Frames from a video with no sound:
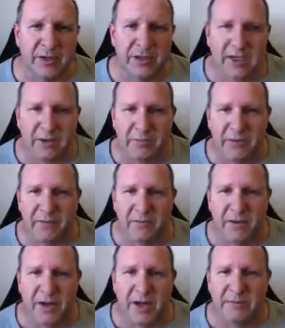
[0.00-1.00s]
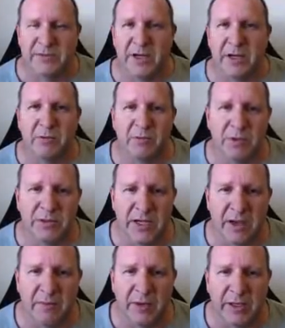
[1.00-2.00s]
keep everyone updated with what's
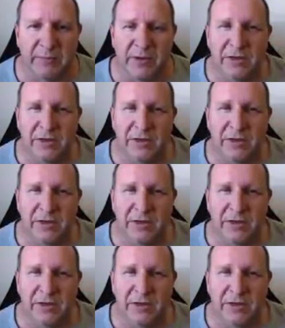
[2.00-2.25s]
happening.